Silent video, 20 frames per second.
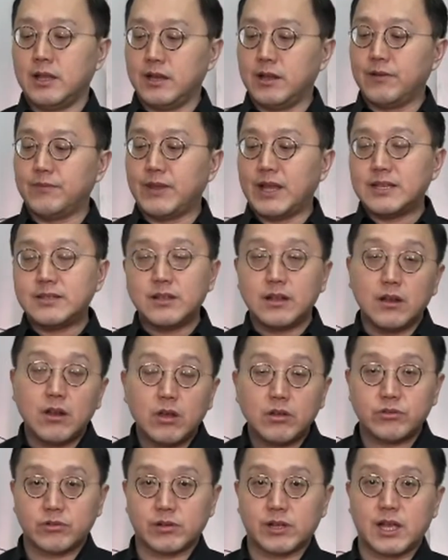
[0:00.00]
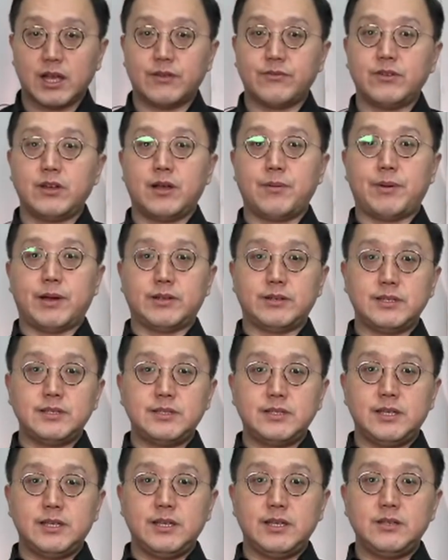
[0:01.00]
Now there's a lot to cover about
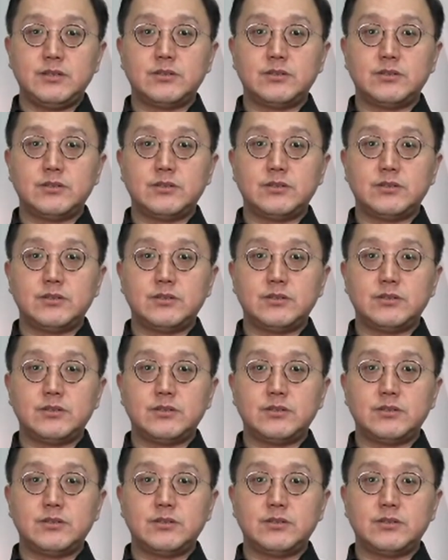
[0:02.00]
this tea,